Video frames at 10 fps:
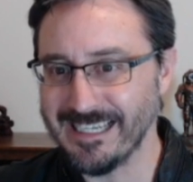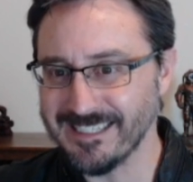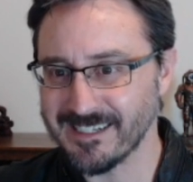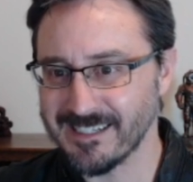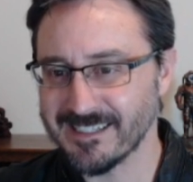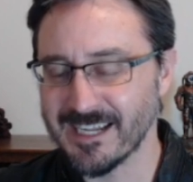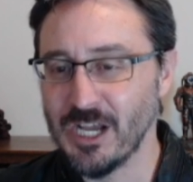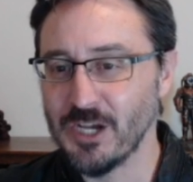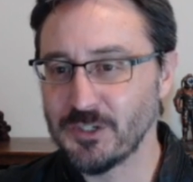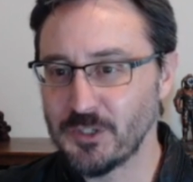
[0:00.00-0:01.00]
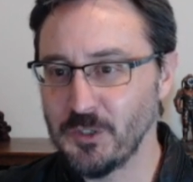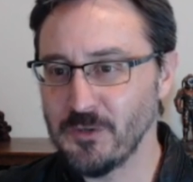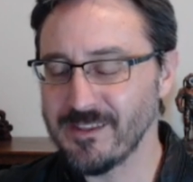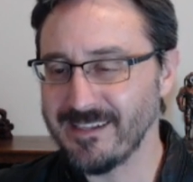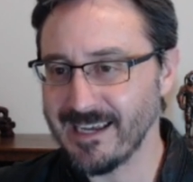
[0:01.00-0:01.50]
incidents
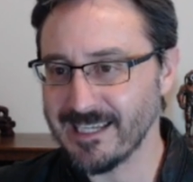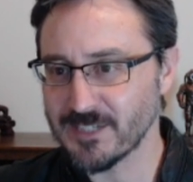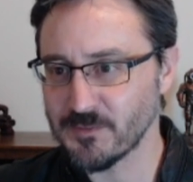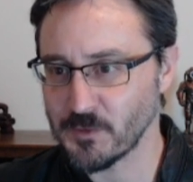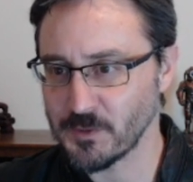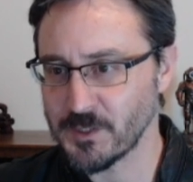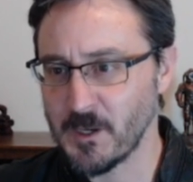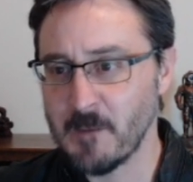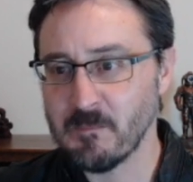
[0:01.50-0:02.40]
to the task force.